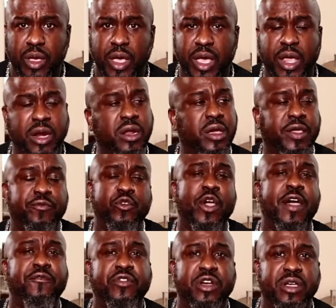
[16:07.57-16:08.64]
And look, if you
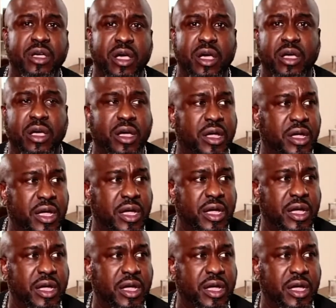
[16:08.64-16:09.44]
have a